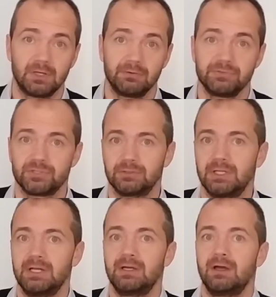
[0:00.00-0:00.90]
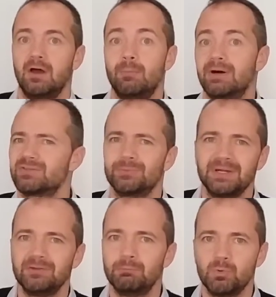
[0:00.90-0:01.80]
official about some
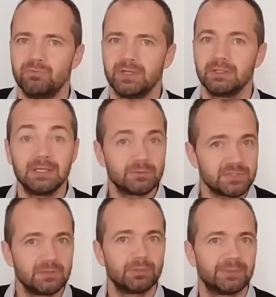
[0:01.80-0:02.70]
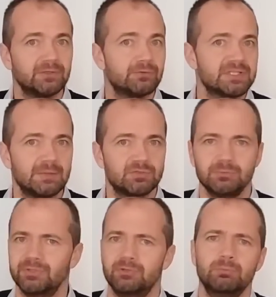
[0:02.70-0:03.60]
random movie. It was a diplomatic reception,
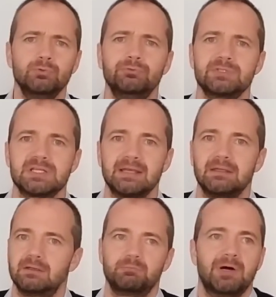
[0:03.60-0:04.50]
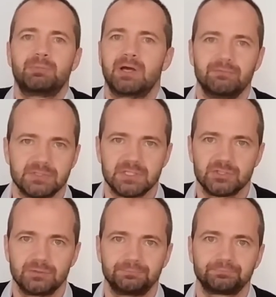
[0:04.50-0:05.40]
but the mood was like in a pub
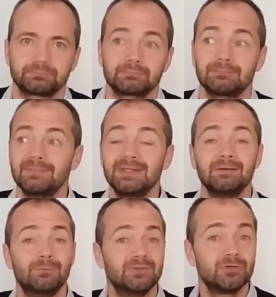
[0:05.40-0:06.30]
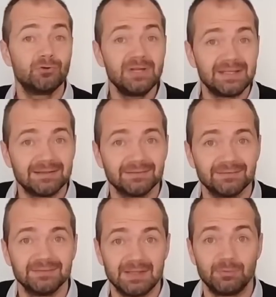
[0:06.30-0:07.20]
conversation. When the Greek
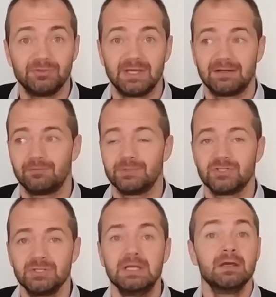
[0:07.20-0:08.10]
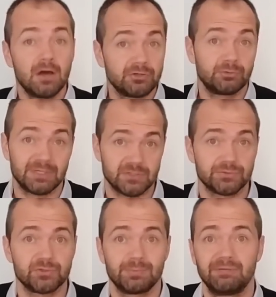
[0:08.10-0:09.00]
deputy head of mission, otherwise
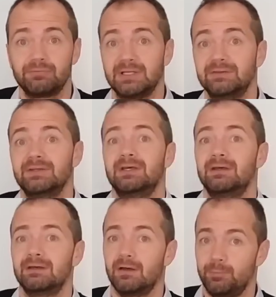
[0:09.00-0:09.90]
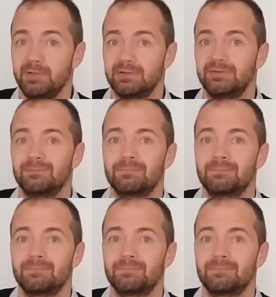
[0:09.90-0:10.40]
also my friend, appeared.